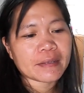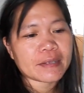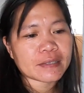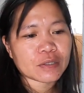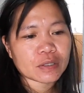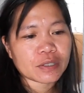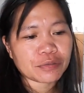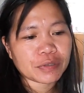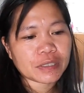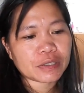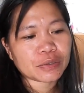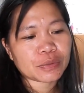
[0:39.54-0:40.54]
that's the
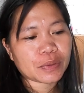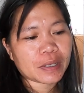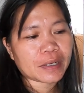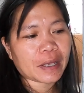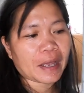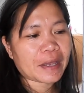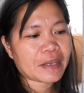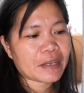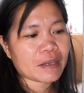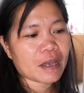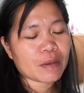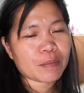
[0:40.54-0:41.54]
reason why i
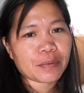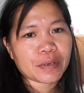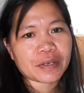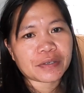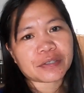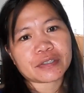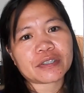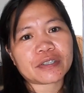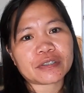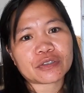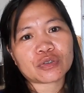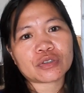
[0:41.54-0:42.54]
get i bring
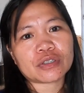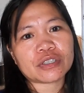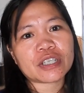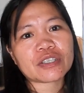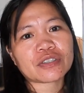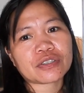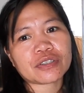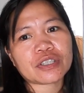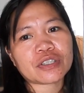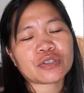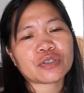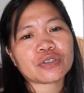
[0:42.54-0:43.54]
her to,
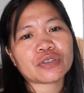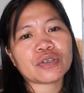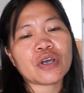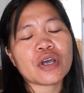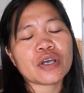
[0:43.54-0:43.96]
yesterday to